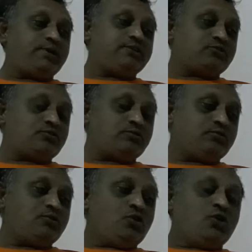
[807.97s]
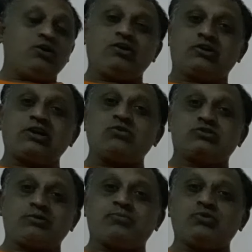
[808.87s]
based cloud
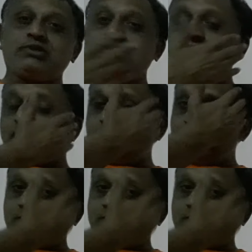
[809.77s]
supporting